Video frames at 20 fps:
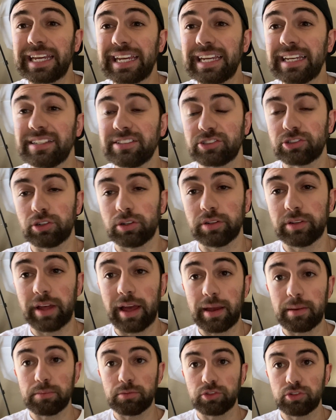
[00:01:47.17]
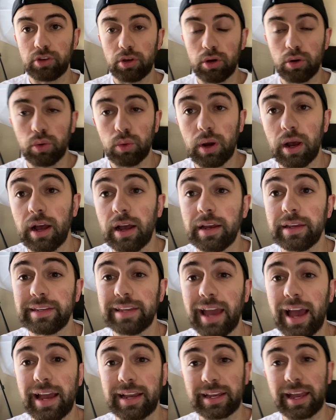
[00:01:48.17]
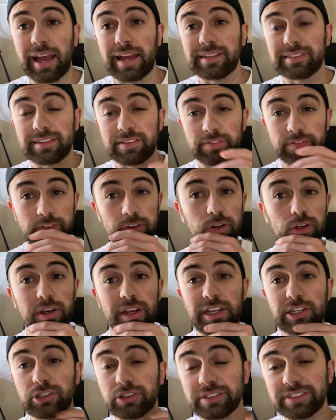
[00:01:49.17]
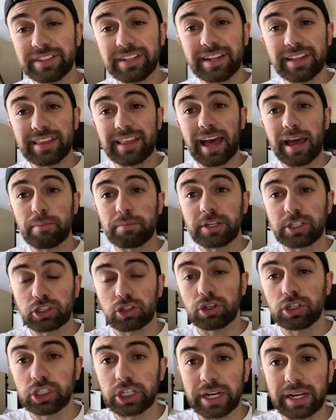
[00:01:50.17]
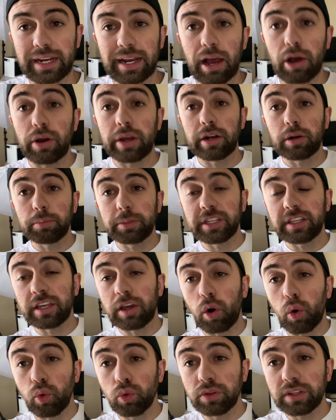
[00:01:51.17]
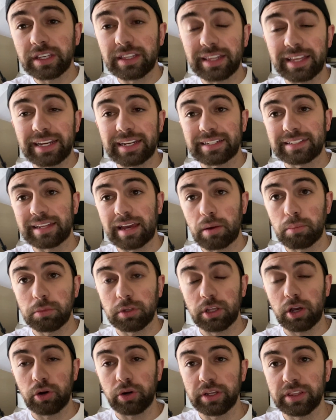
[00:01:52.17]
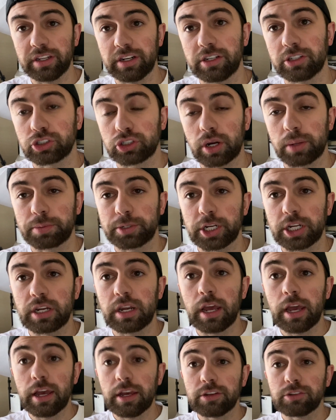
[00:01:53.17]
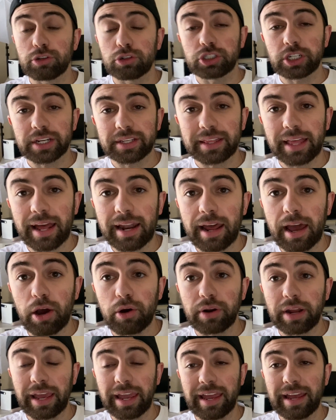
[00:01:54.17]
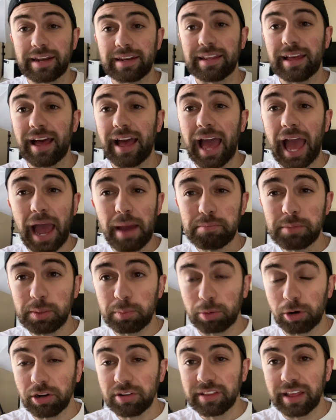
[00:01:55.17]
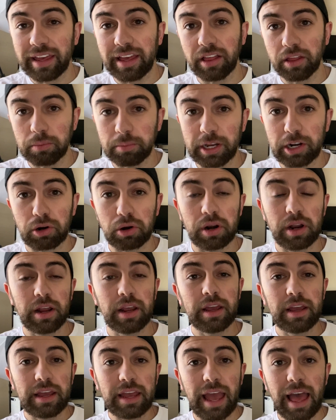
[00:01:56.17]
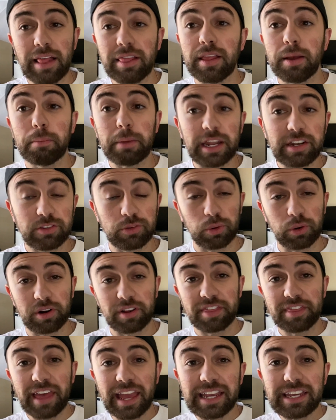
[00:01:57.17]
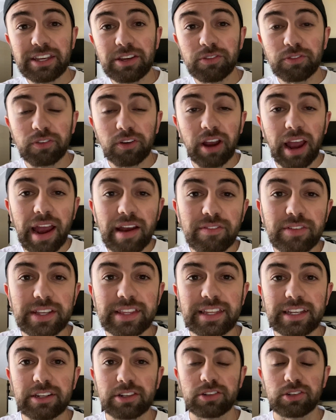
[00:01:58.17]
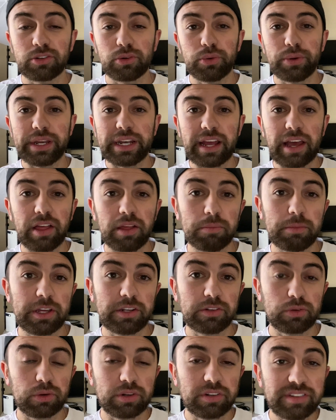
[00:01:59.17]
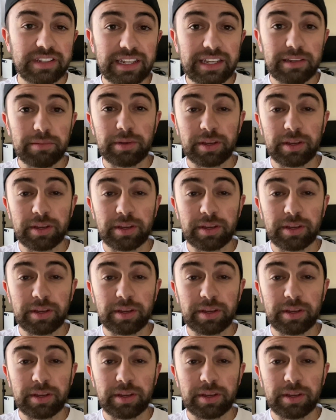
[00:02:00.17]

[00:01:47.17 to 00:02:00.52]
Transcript: Eastern time. So yeah, guys, if you're interested in that, be sure and check it out. It'll be the only link down below in the description. So check that out, and happy birthday, Elementor. Thank you for everything you're doing, Elementor team.